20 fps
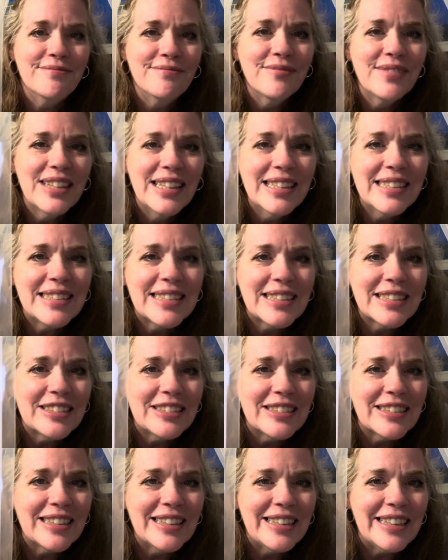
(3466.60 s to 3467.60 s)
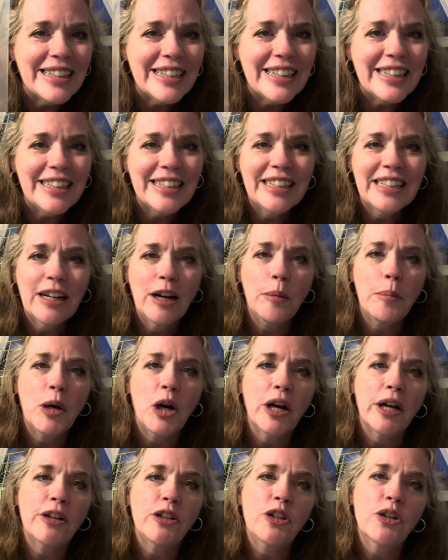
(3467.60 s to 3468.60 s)
this little guy, come
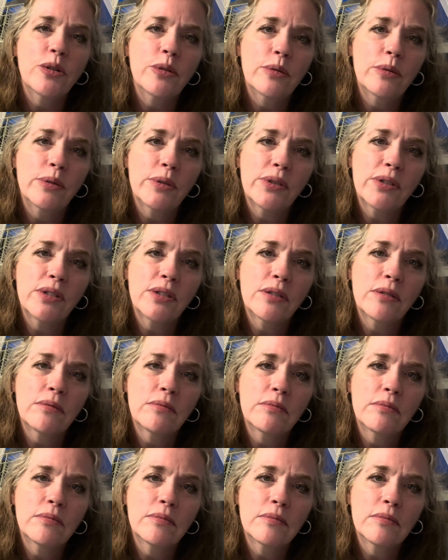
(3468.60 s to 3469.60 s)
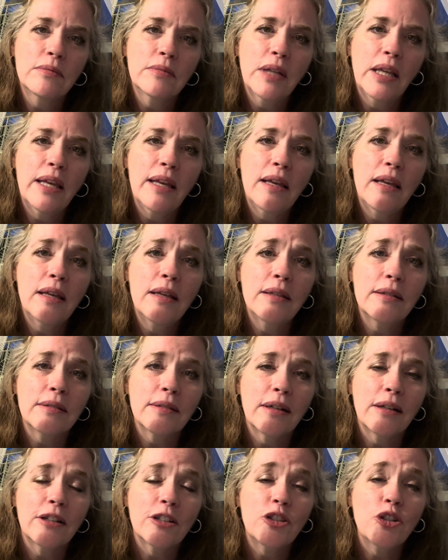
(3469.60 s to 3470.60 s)
on Goose. He's
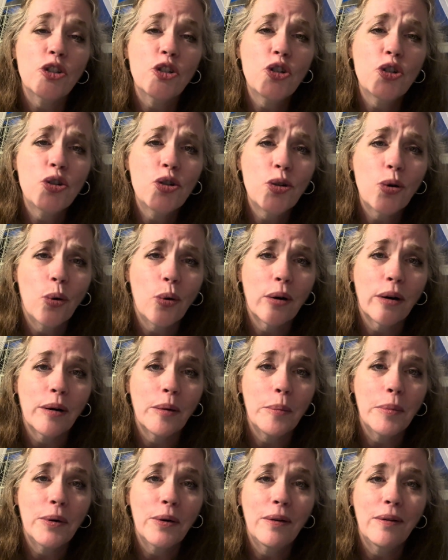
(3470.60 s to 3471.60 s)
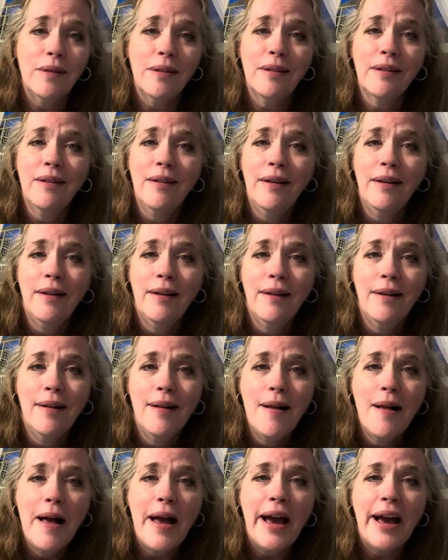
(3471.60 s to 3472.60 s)
adorable.
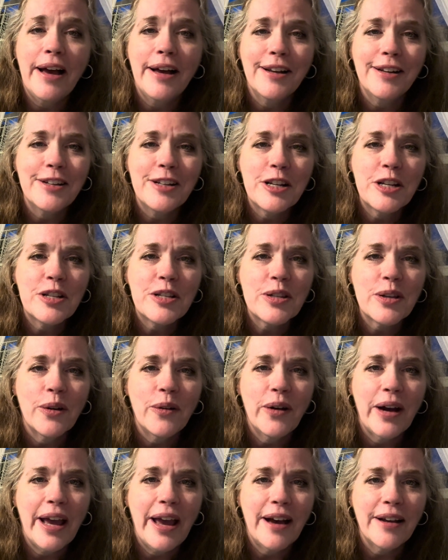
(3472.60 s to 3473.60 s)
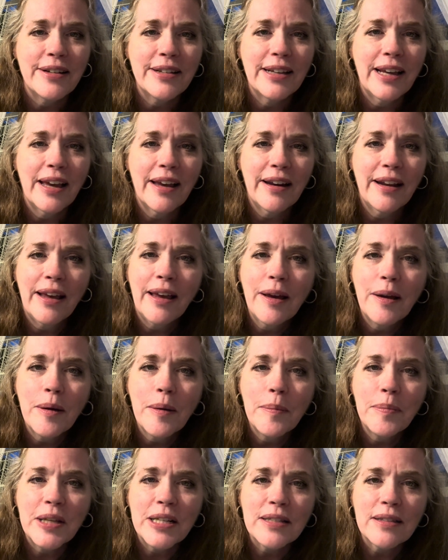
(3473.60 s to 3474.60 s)
And so I had to get
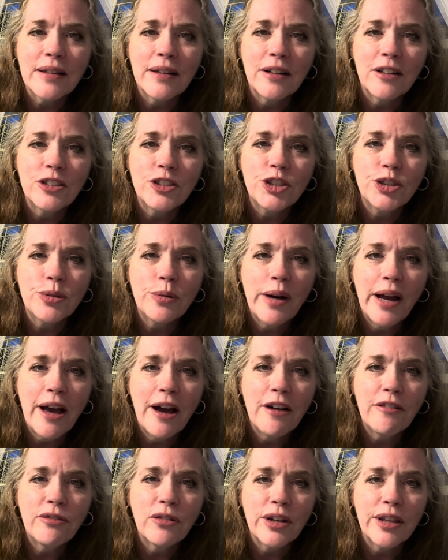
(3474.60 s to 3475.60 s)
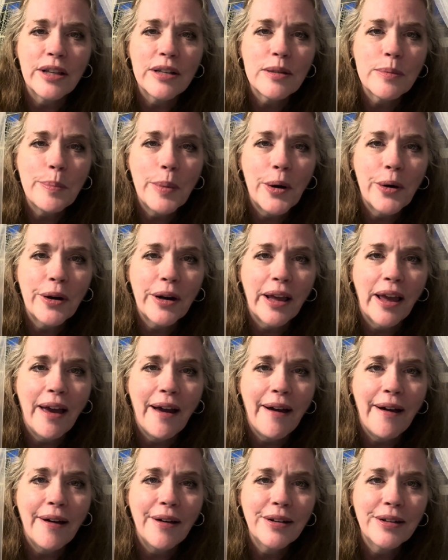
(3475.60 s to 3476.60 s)
him this little giraffe with his party
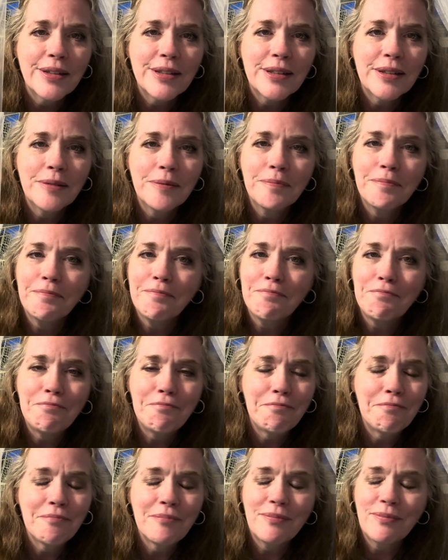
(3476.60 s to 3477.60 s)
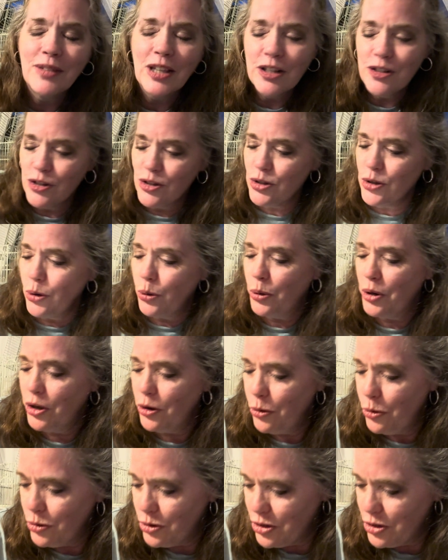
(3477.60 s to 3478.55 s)
hat. So cute.